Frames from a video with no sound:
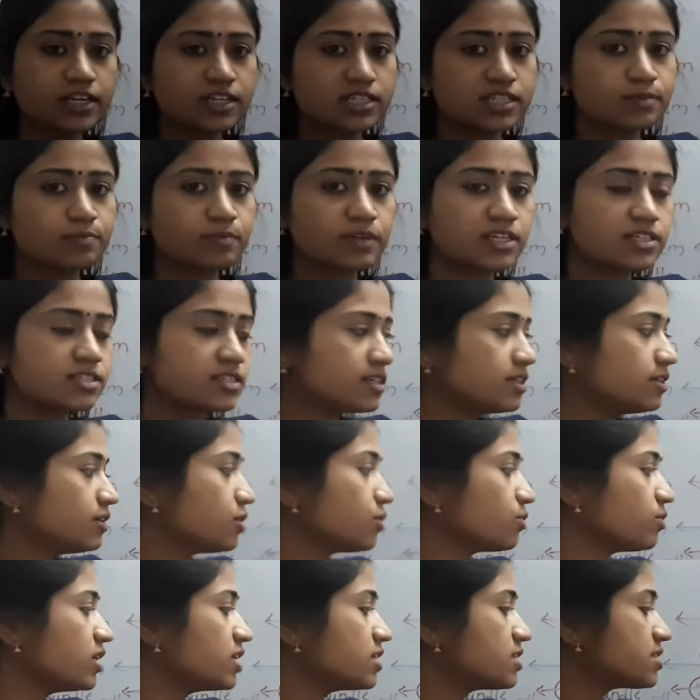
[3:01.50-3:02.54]
is present
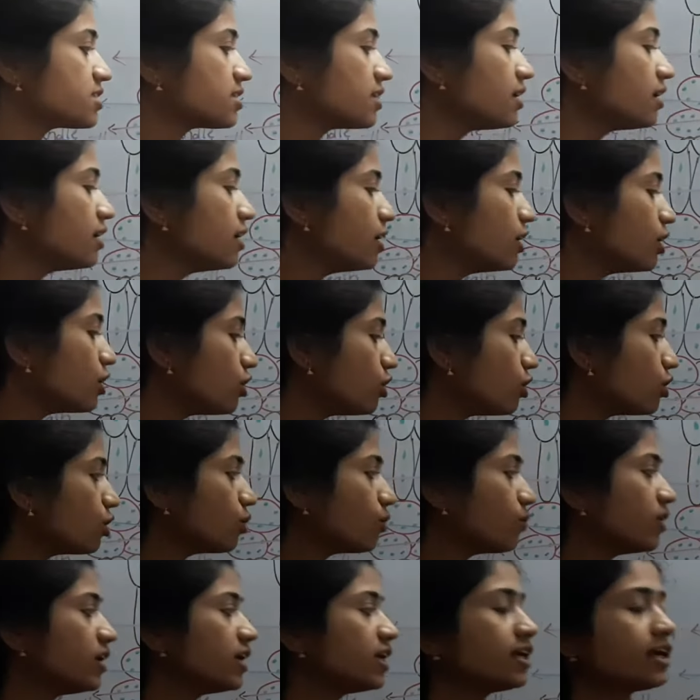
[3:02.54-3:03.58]
towards the
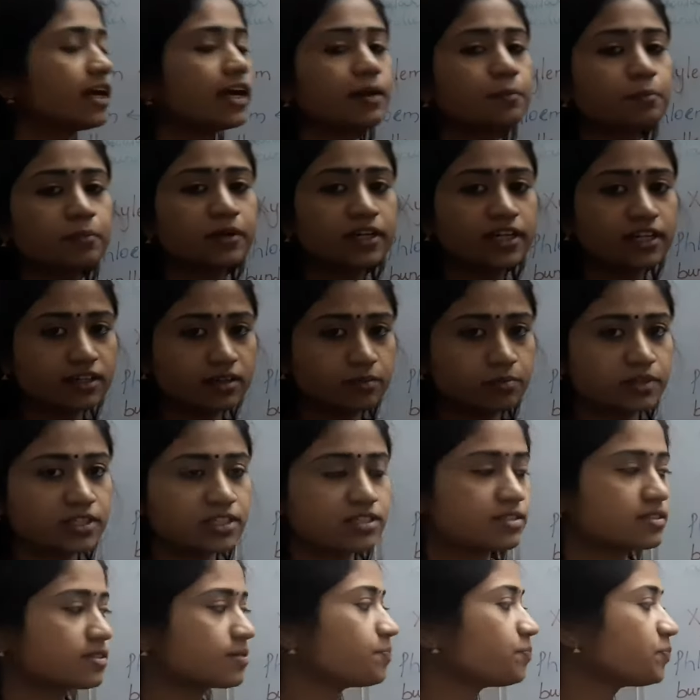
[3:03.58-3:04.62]
lower epidermis.
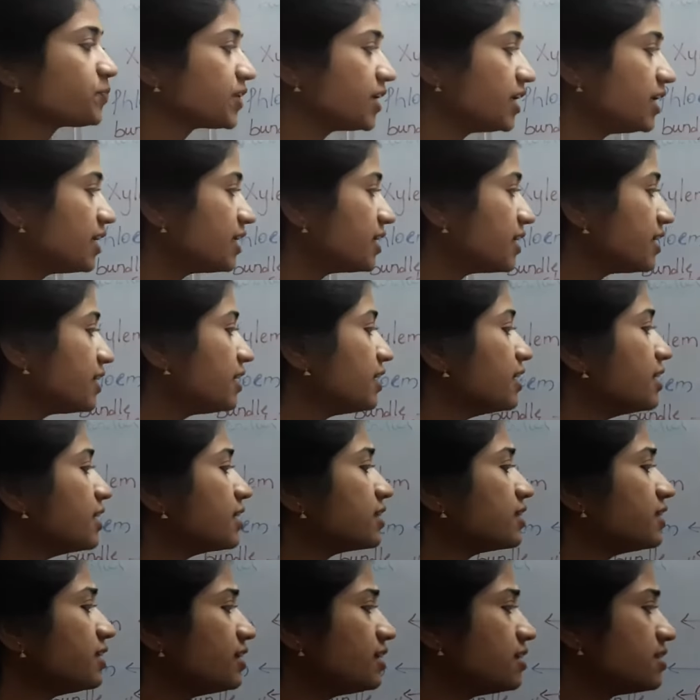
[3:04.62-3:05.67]
Here,
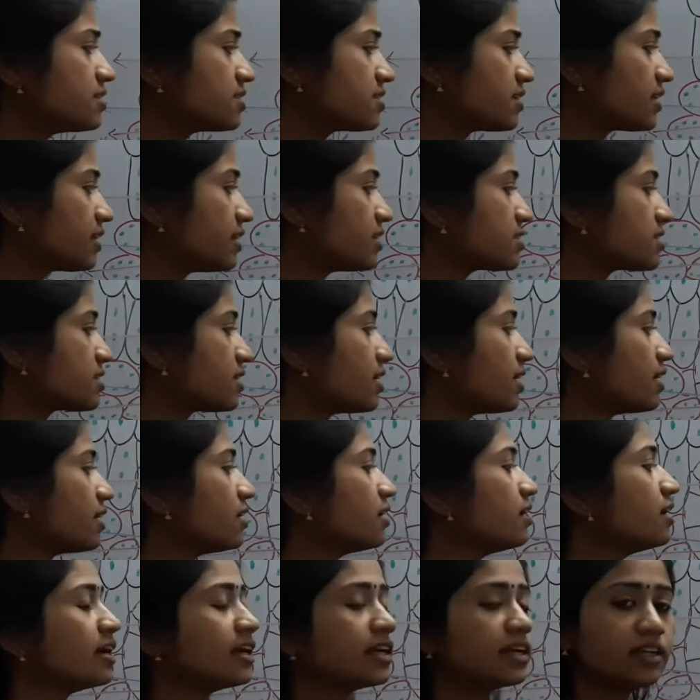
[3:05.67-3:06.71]
these cells are
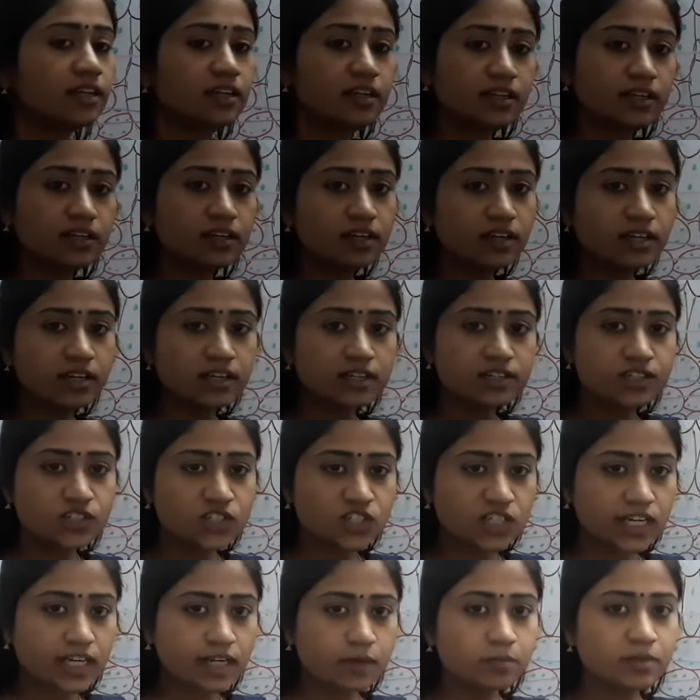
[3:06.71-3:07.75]
irregular
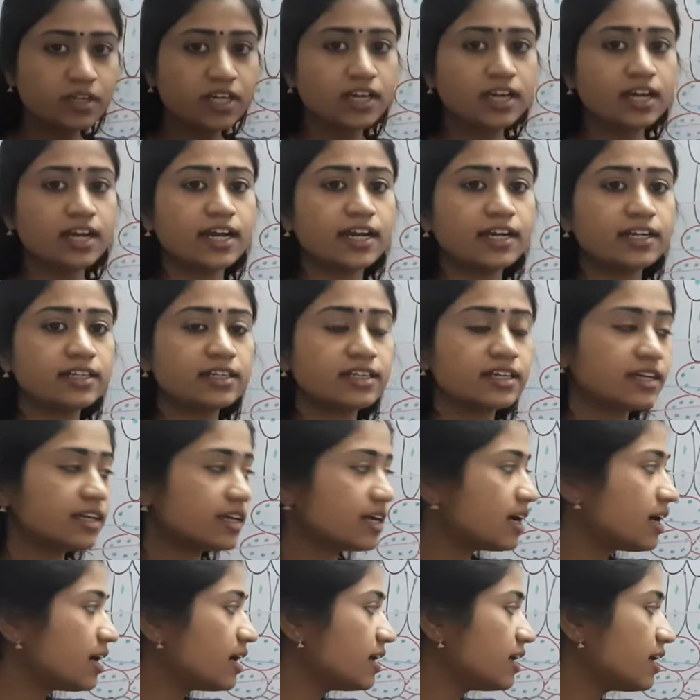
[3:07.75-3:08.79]
shaped and they
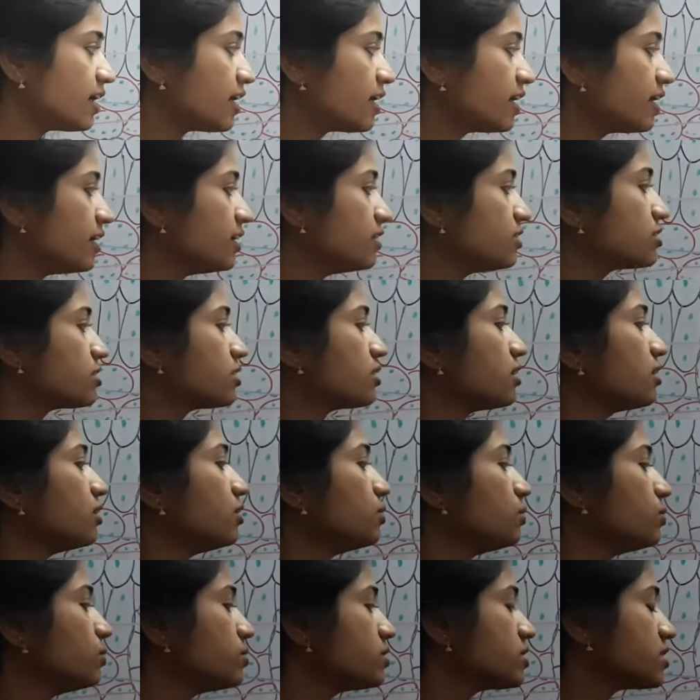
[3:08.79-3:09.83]
are arranged
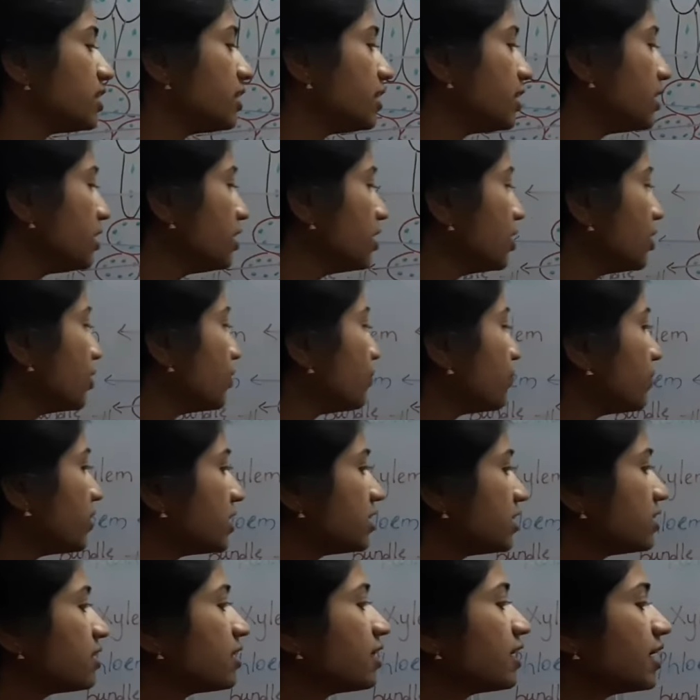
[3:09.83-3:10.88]
loosely with
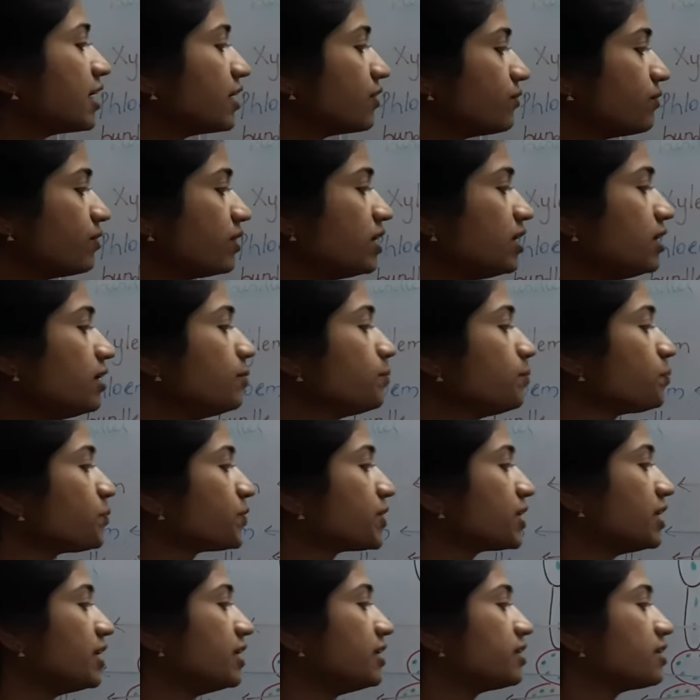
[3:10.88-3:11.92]
heavy
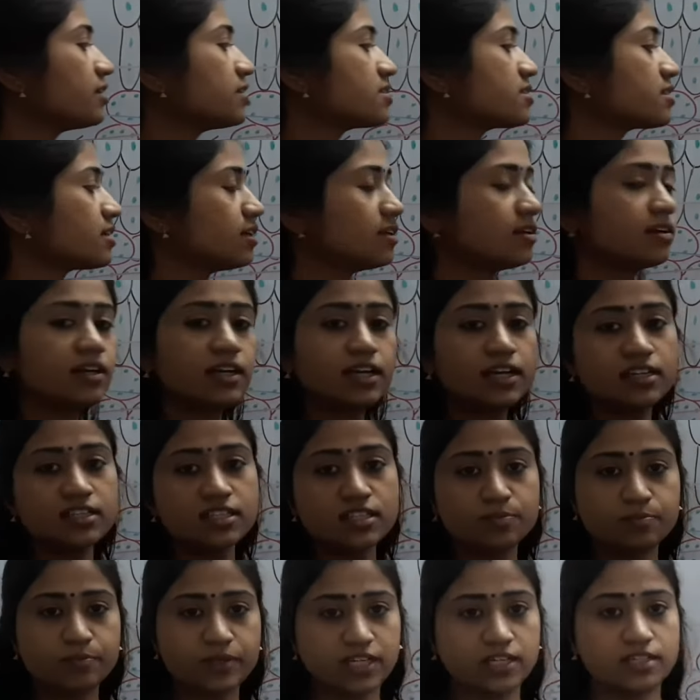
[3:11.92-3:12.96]
intercellular
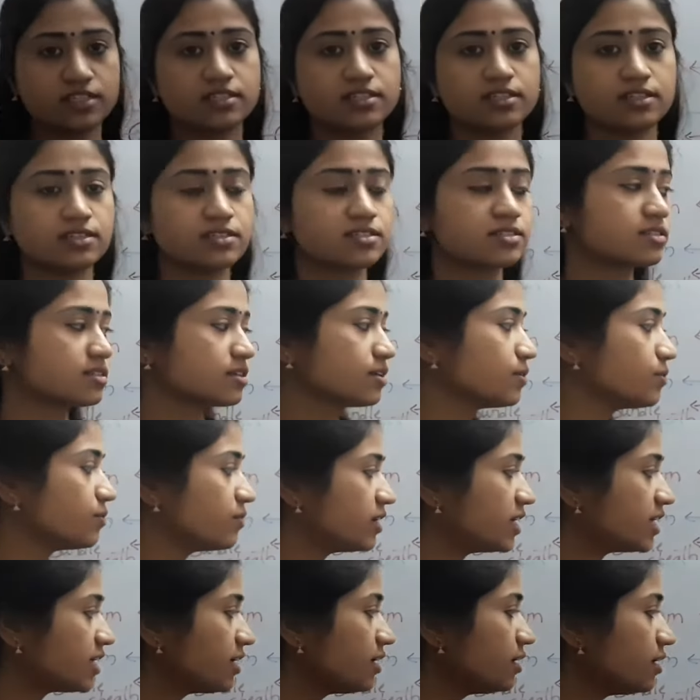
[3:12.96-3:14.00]
spaces.
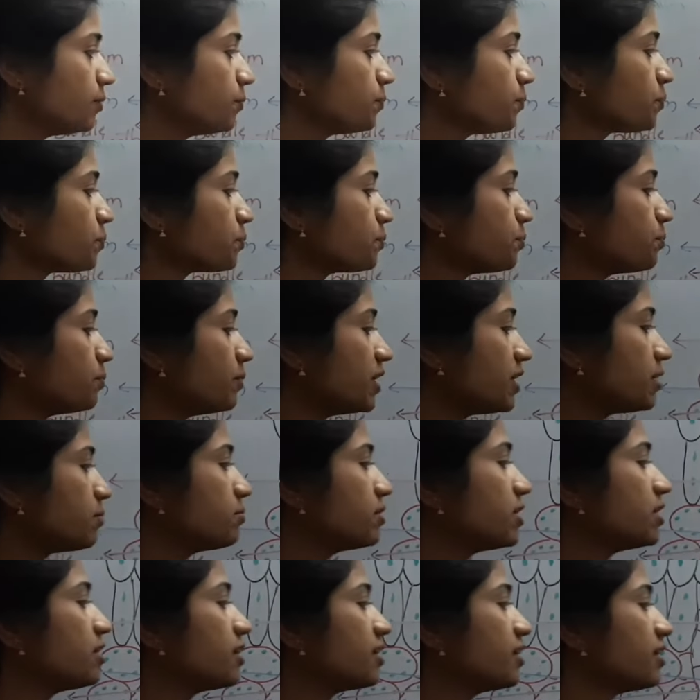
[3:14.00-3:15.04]
Very big
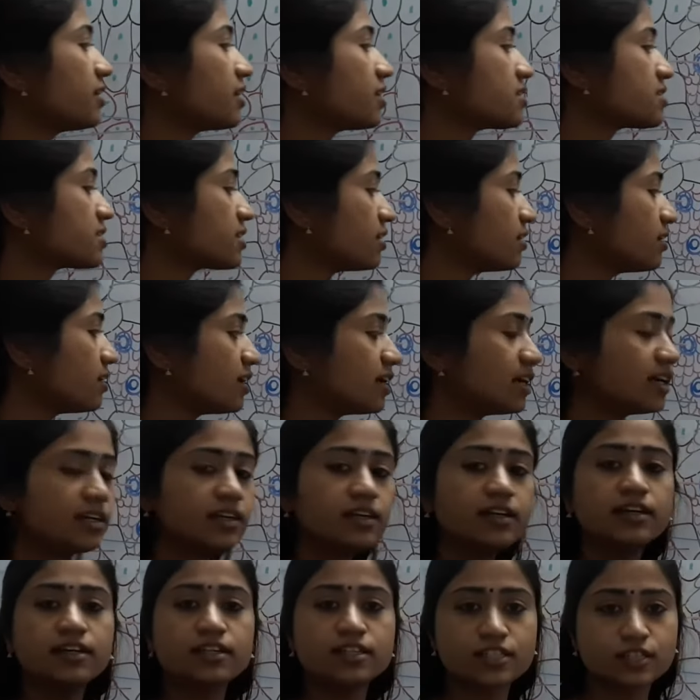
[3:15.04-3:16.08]
intercellular
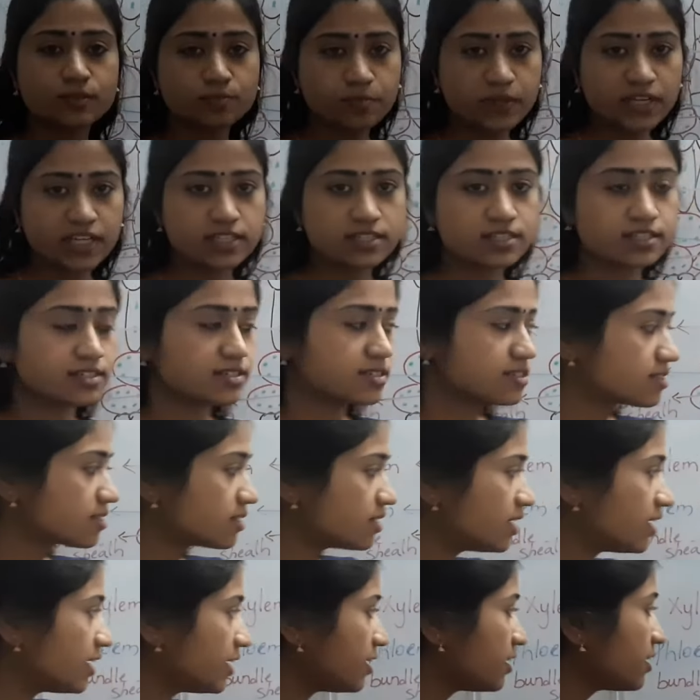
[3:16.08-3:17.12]
spaces,
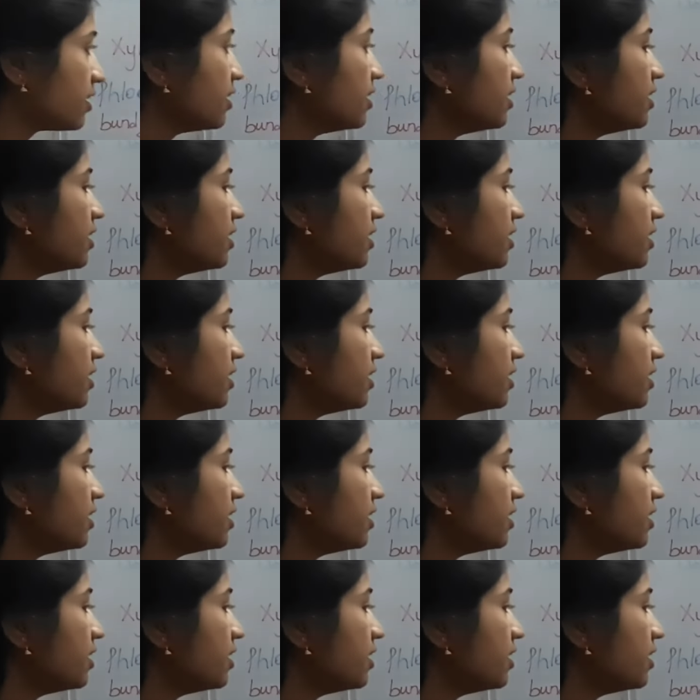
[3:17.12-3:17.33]
right?